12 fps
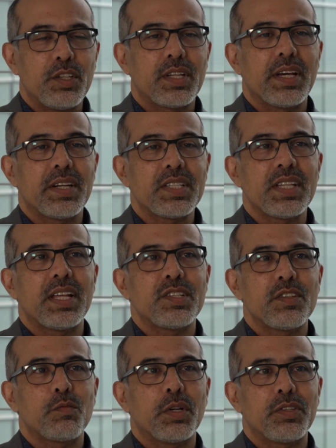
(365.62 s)
you'd get a sense
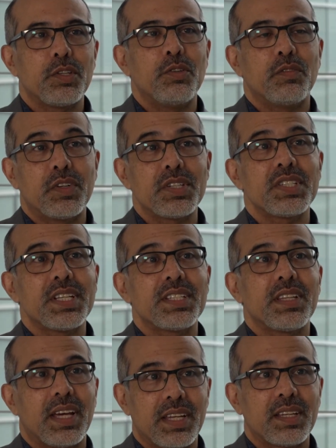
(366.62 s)
of what the university is
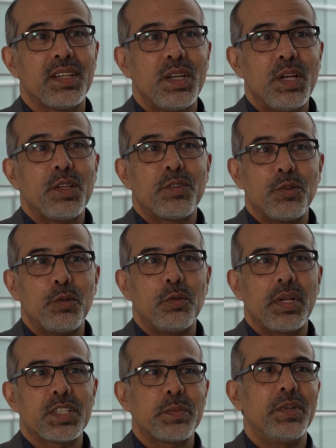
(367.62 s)
like through
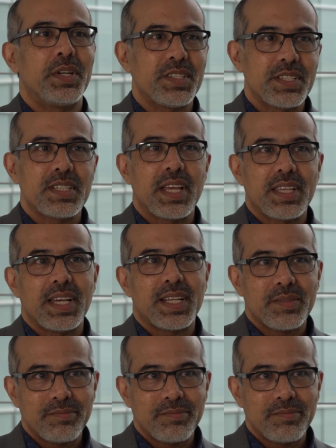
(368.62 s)
experiences like that.